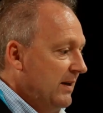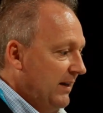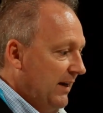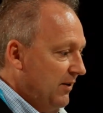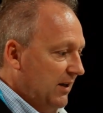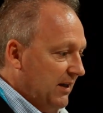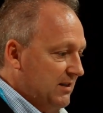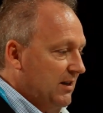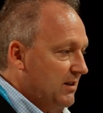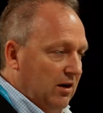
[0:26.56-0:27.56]
And I think
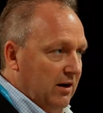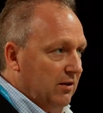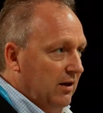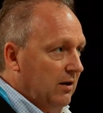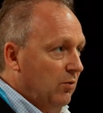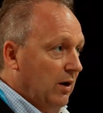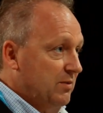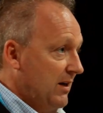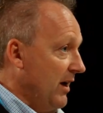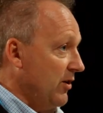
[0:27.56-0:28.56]
that's the exciting thing. We're up
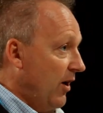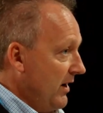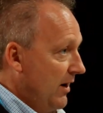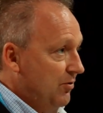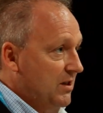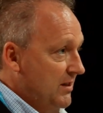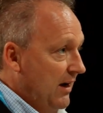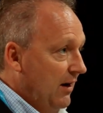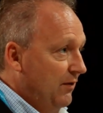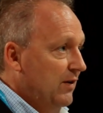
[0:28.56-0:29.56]
to now 900
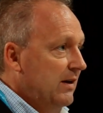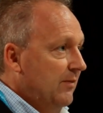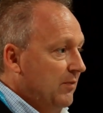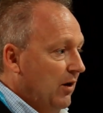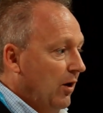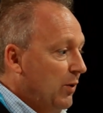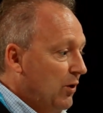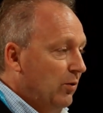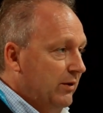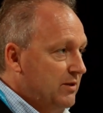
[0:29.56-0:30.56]
staff. You know, we call them